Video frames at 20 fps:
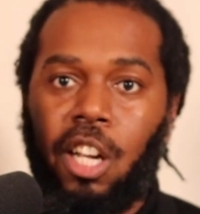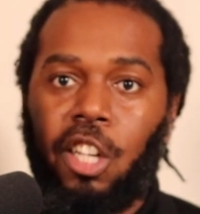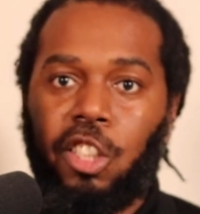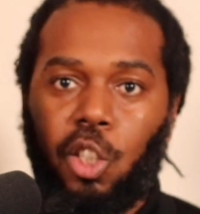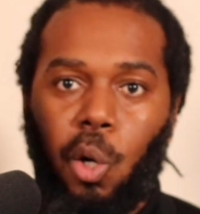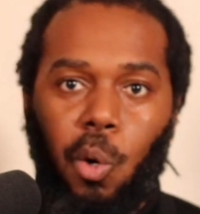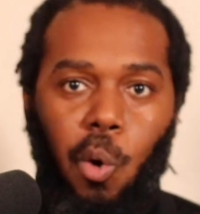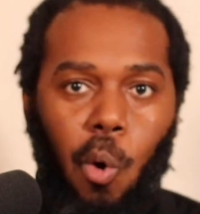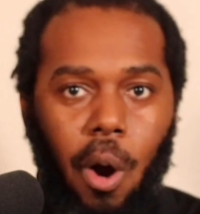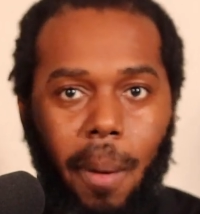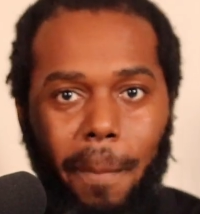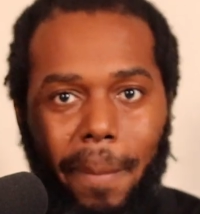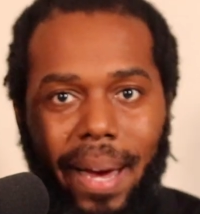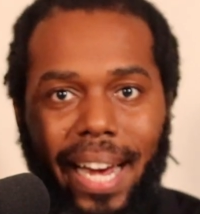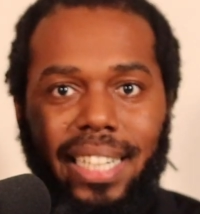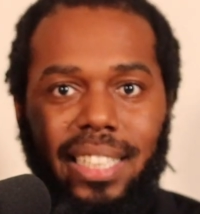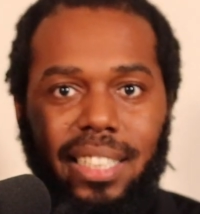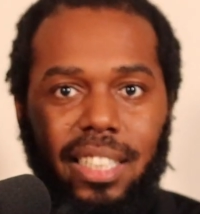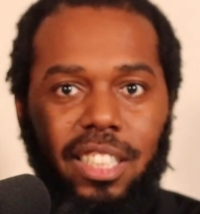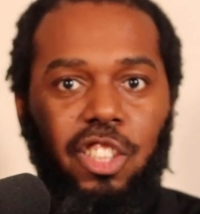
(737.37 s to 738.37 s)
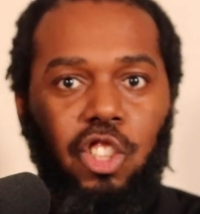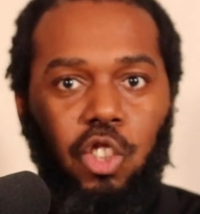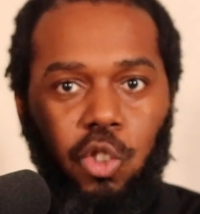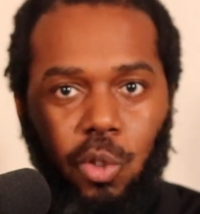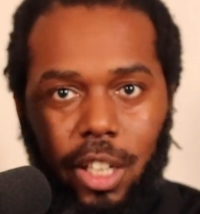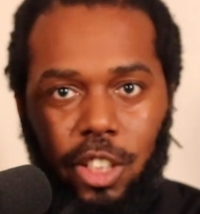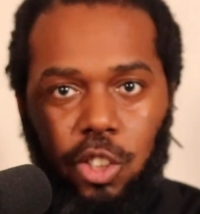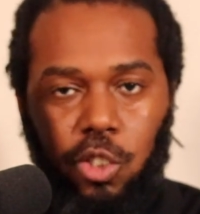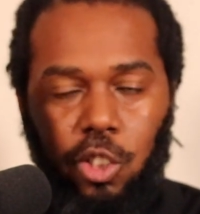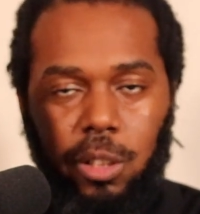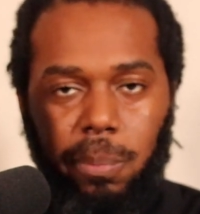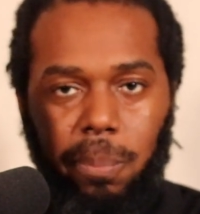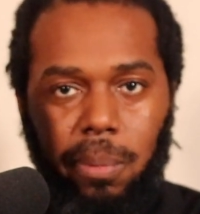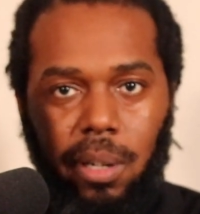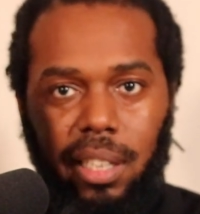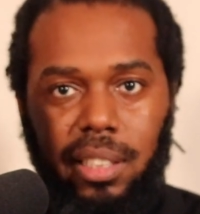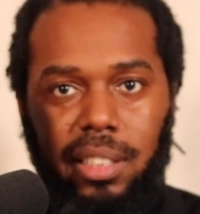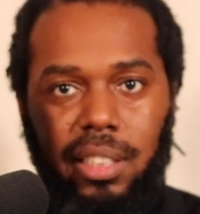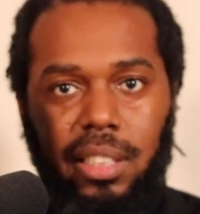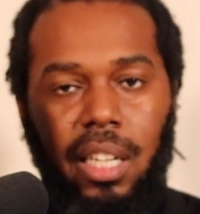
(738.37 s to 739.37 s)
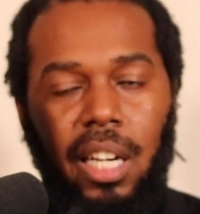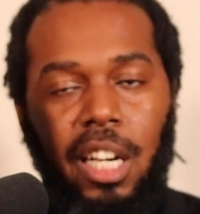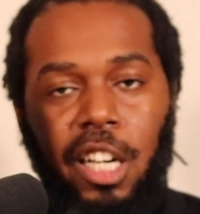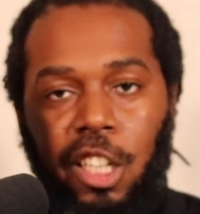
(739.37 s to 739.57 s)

So going back to the stress response.